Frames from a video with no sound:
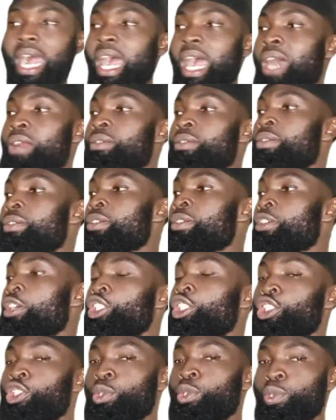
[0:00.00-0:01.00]

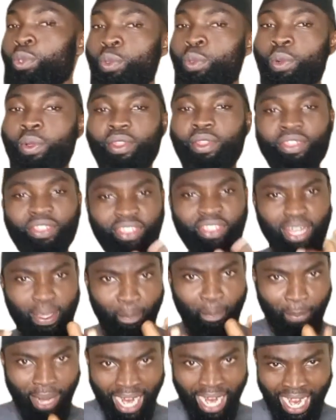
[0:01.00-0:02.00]
Ar-rajulu,
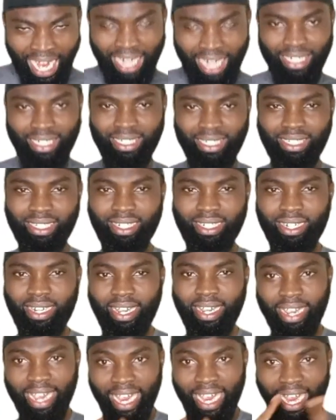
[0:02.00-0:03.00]
the man.
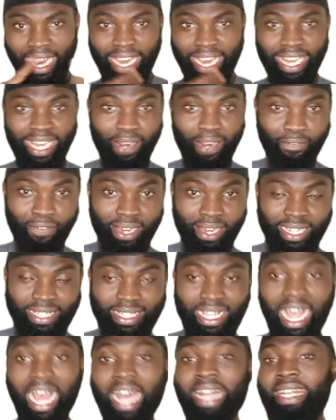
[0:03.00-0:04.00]

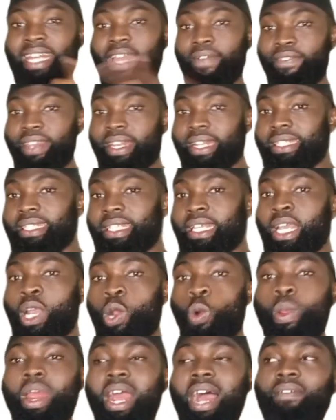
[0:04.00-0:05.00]
Indefinite and definite.
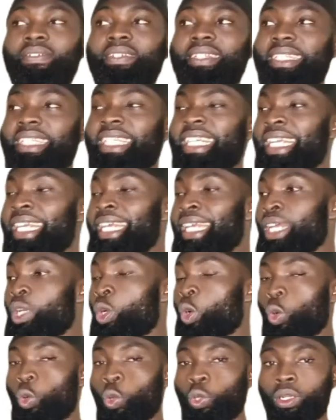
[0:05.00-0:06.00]
We have
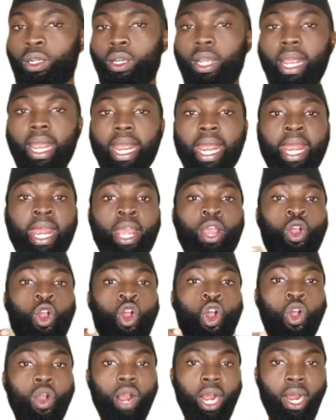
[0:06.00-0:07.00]
dikun, a
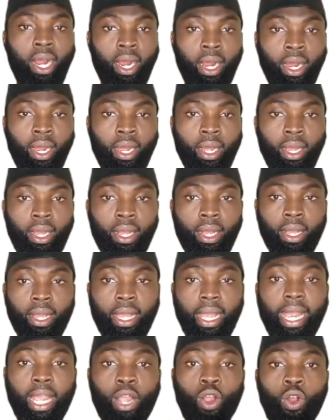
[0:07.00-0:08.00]
cock.
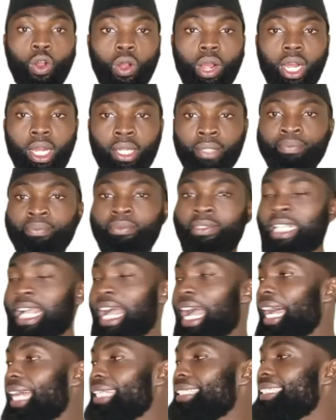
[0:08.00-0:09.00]
A cock.
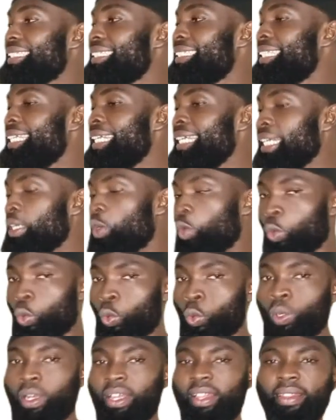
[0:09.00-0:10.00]

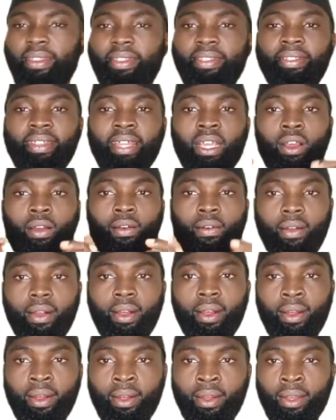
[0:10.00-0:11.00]
Adiku, the
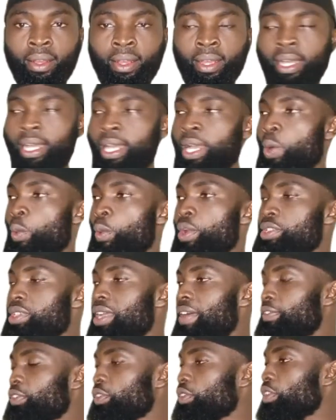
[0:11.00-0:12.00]
cock. We
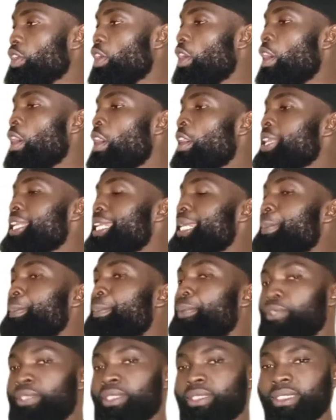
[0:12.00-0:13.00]
also have
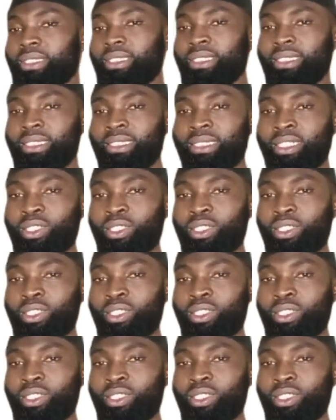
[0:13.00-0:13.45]
talibun.